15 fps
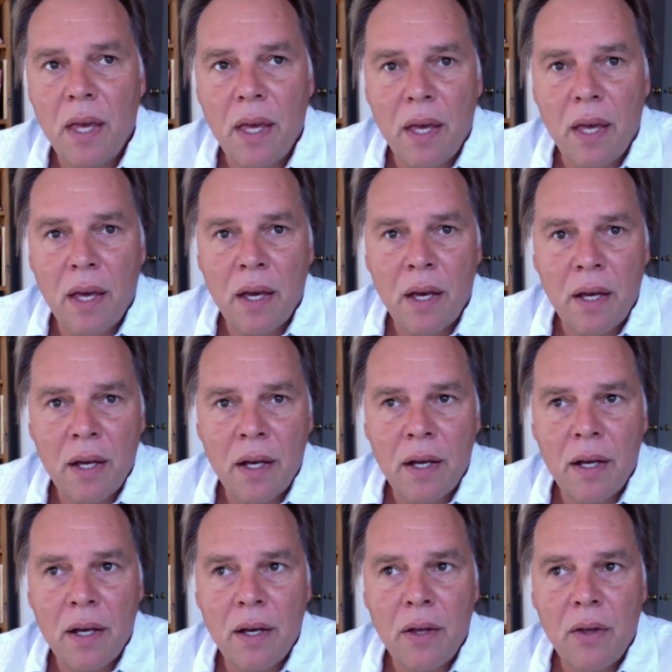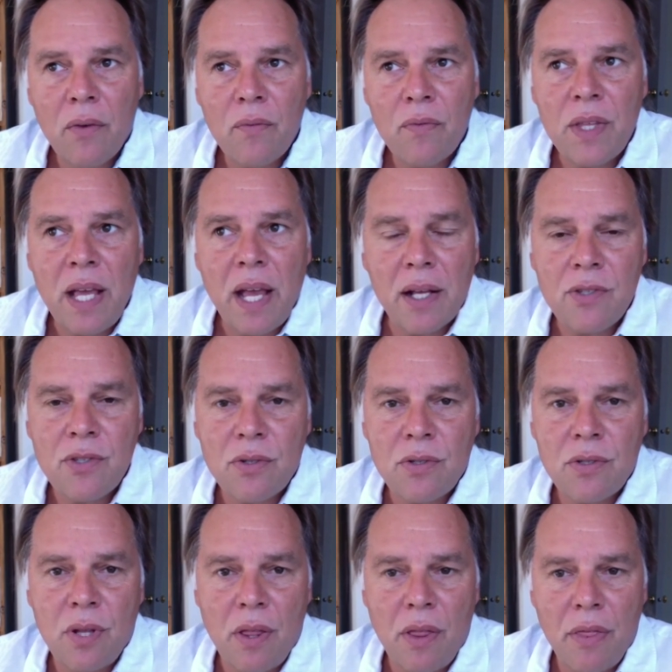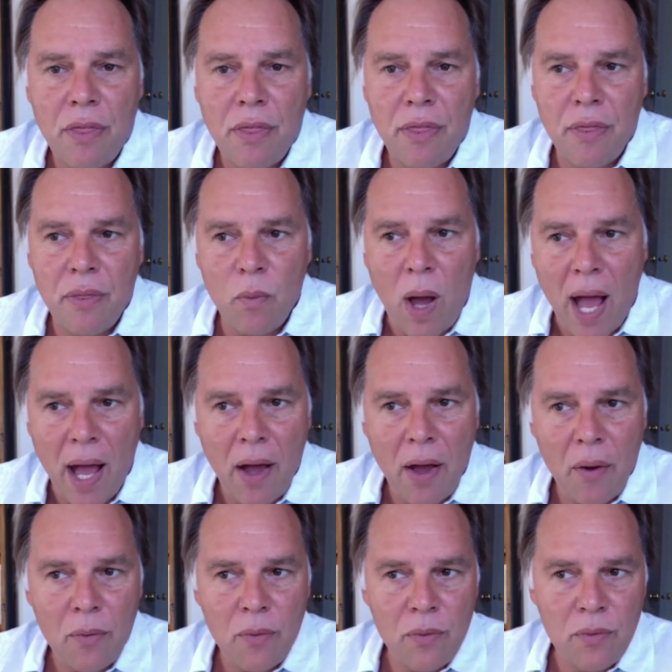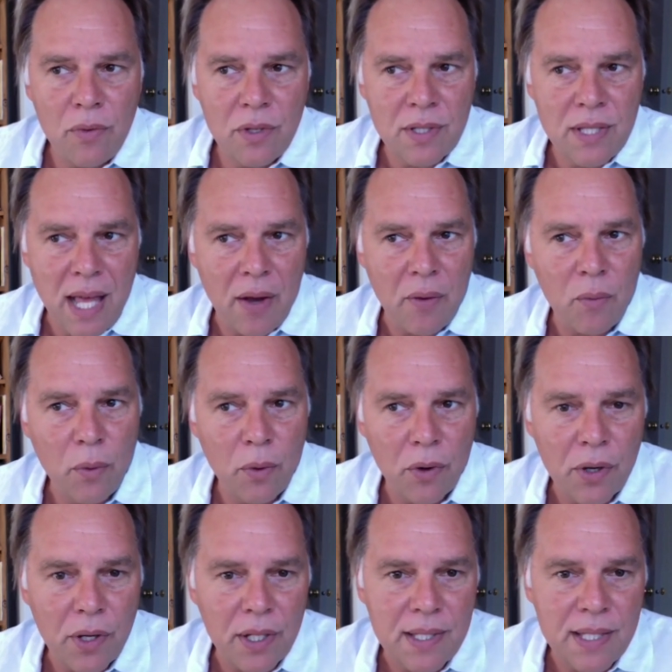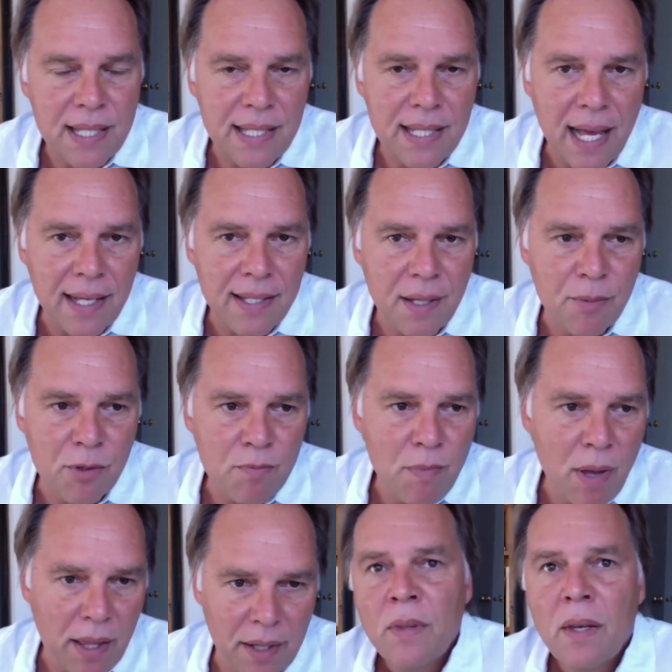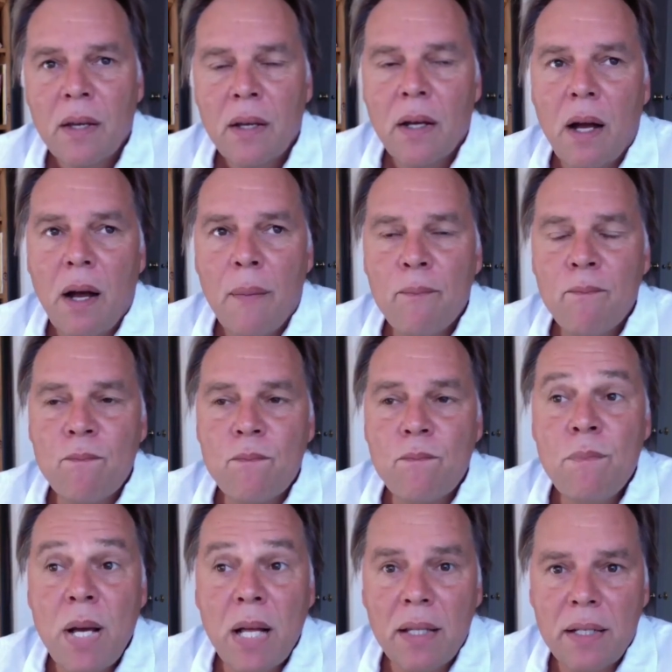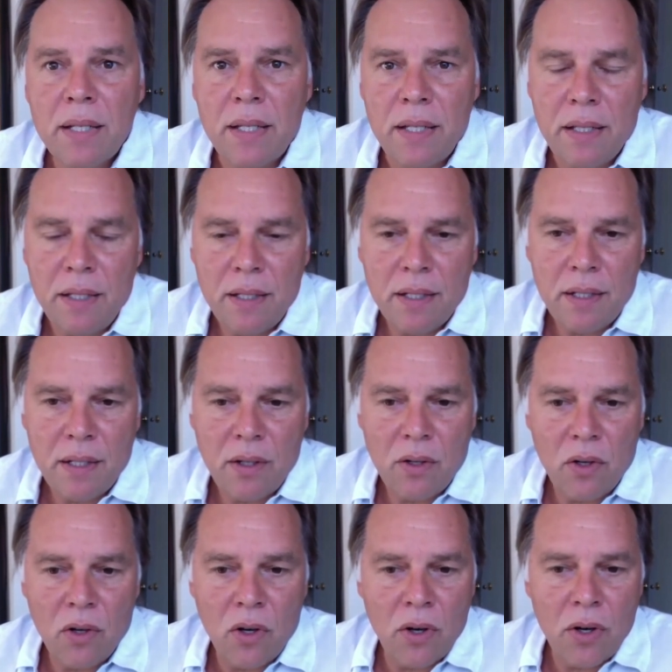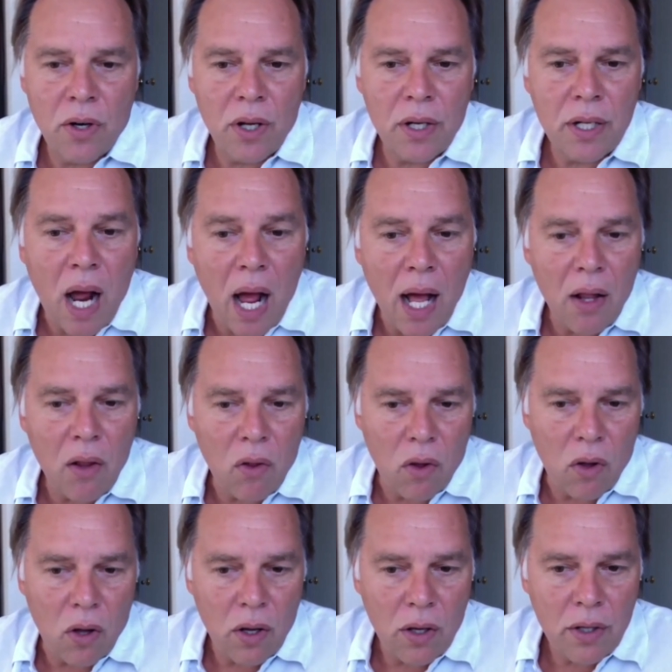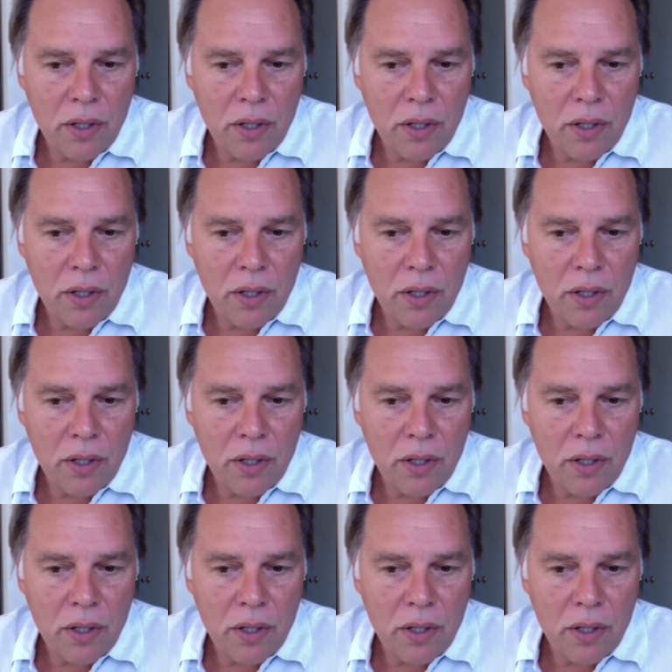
The answer to how does that work is the exact same as melody. Melody on a dialogue